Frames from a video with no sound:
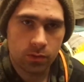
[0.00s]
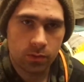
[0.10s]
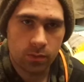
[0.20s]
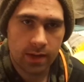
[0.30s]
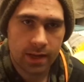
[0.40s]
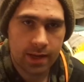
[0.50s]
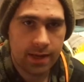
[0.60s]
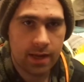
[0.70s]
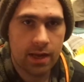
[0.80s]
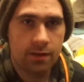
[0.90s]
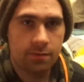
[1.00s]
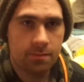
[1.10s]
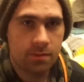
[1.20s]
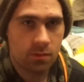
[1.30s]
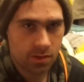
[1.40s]
what I have
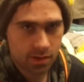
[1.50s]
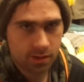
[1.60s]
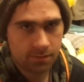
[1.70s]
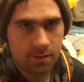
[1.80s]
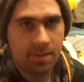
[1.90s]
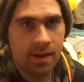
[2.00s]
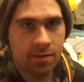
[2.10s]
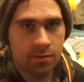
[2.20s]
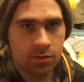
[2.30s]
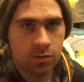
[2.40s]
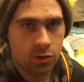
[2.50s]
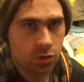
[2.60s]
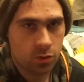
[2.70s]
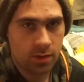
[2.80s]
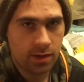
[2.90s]
been working on for the past
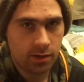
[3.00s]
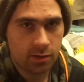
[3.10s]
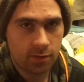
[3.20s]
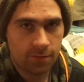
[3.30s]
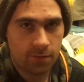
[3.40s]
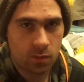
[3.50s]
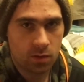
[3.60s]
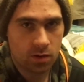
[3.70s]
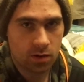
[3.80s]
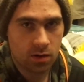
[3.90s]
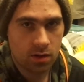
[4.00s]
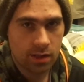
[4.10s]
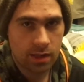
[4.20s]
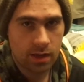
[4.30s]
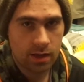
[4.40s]
2 weeks for
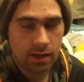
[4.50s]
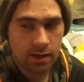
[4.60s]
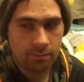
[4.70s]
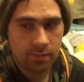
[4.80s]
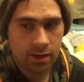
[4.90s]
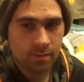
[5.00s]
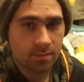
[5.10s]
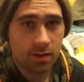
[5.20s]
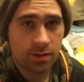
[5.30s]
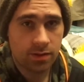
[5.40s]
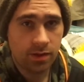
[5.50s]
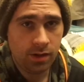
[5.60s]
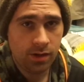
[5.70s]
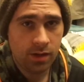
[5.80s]
Anime Boston.